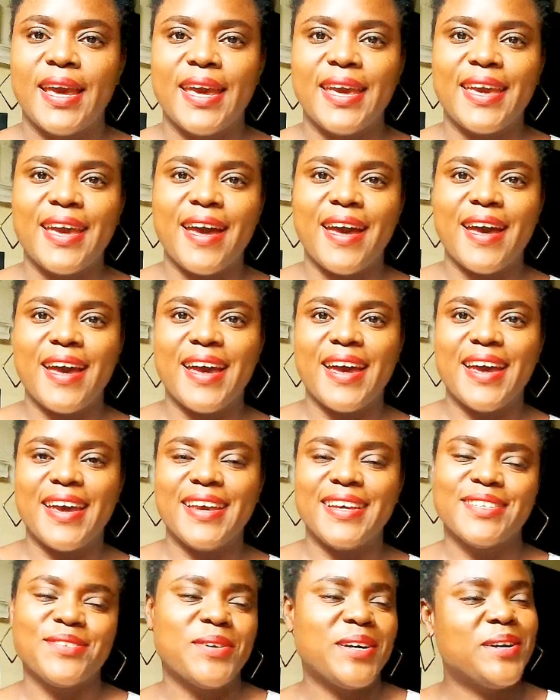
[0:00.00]
Hey
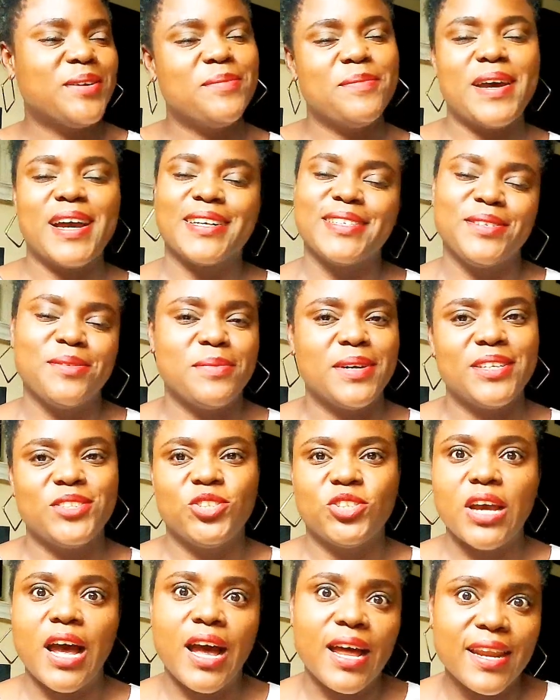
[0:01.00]
guys, welcome back to my
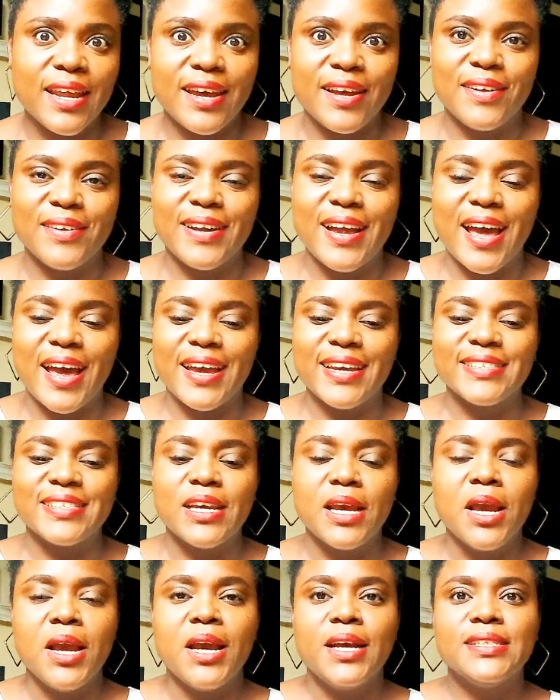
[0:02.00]
channel
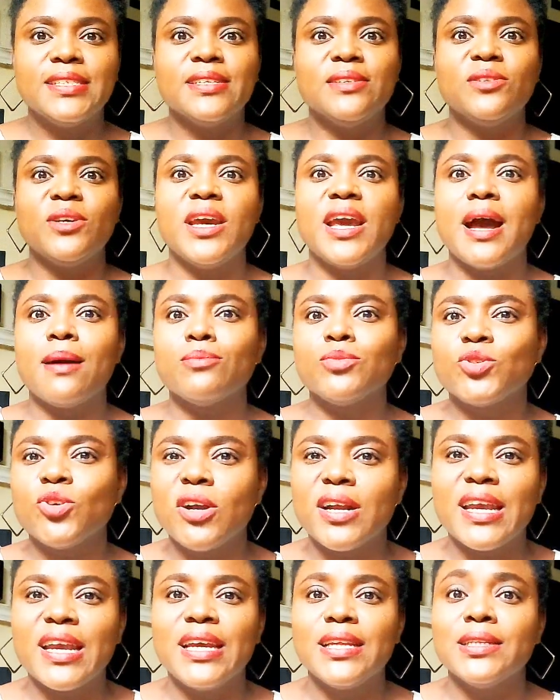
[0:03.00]
guys. Today I'm
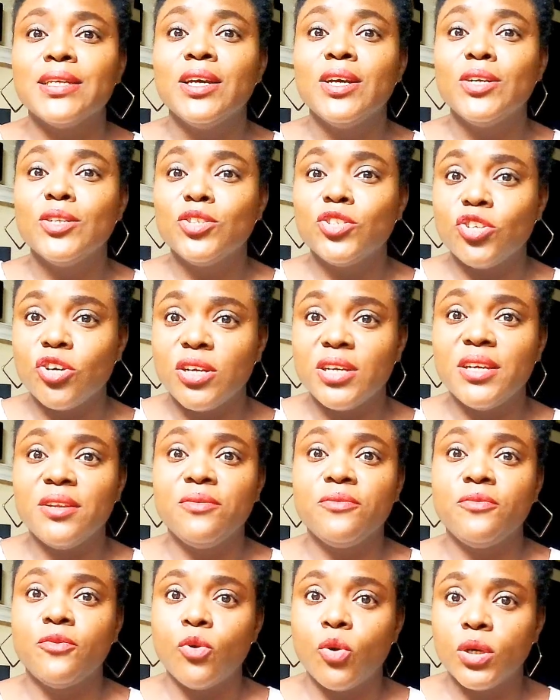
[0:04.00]
talking
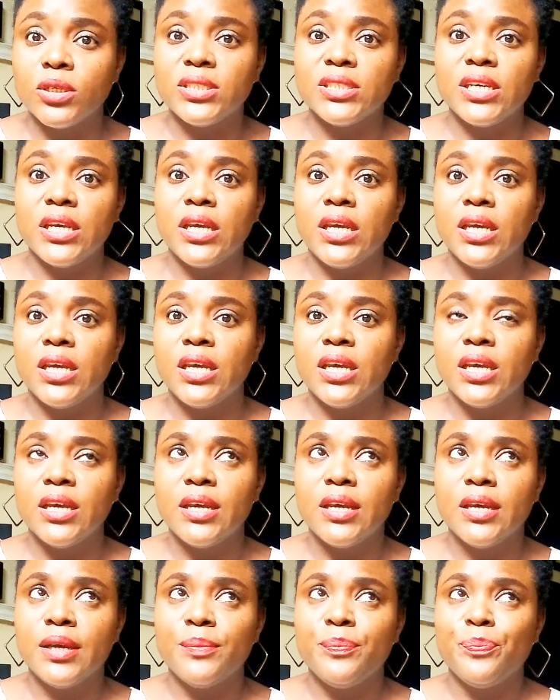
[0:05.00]
turning 40,
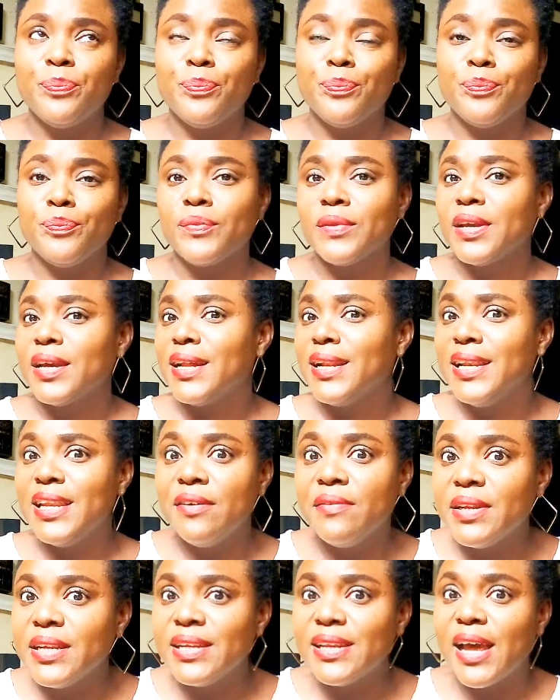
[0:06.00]

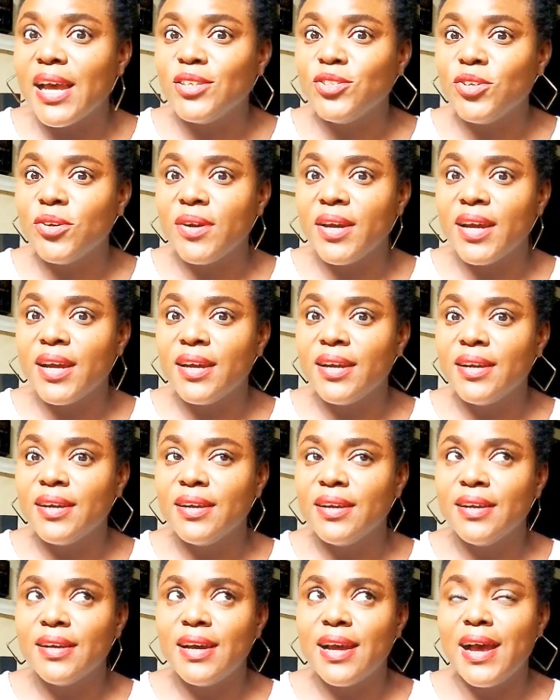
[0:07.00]
living in Nigeria
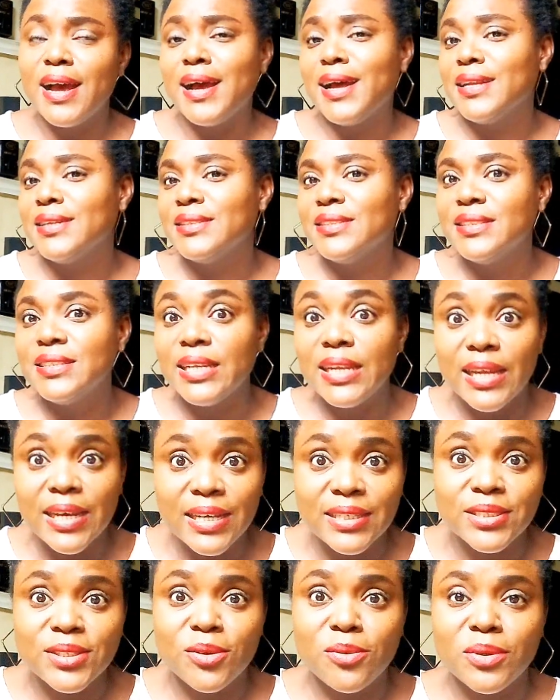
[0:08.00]
and the
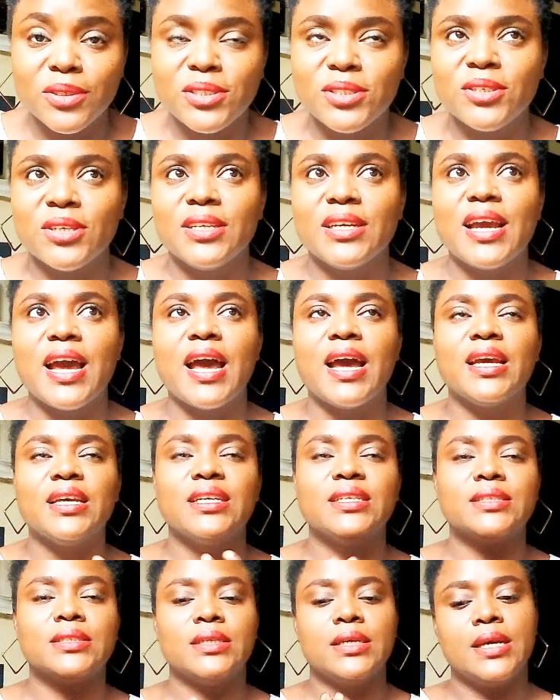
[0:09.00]
legacy question
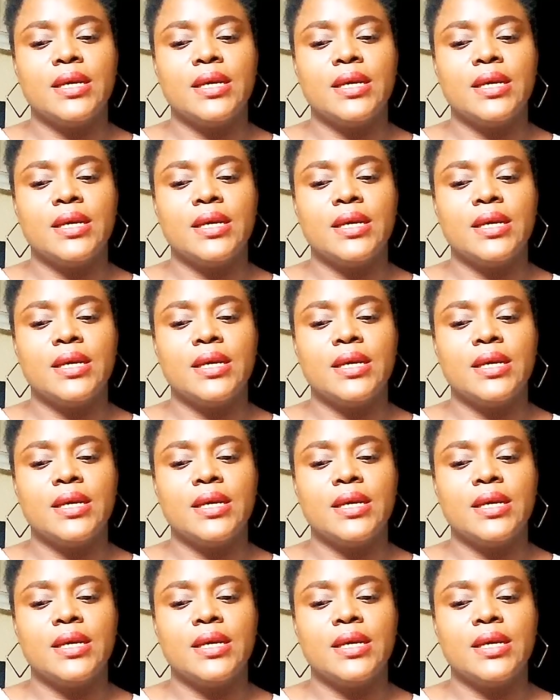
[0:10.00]
guys.